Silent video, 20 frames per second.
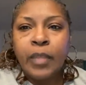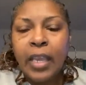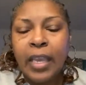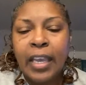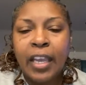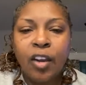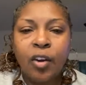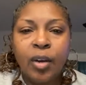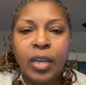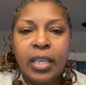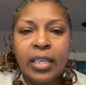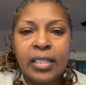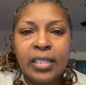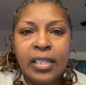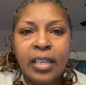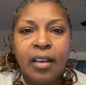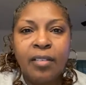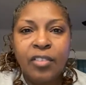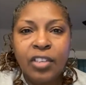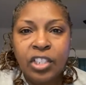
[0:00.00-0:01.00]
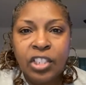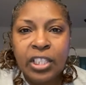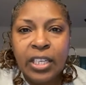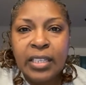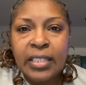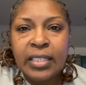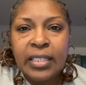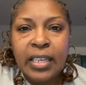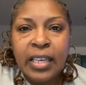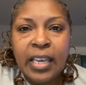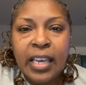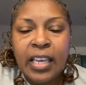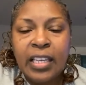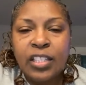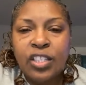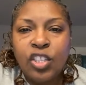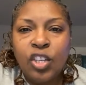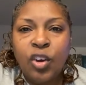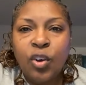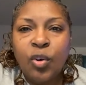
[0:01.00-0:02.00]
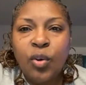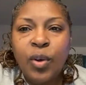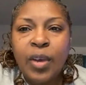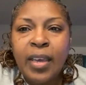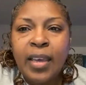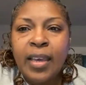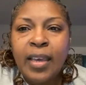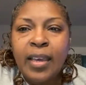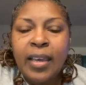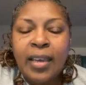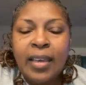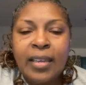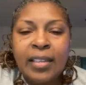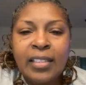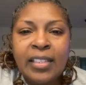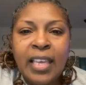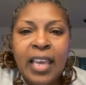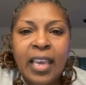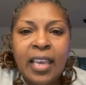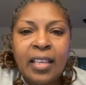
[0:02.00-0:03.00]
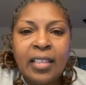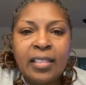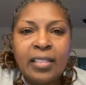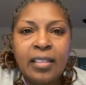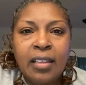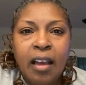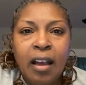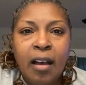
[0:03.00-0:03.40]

areas of adjusting. And so it takes,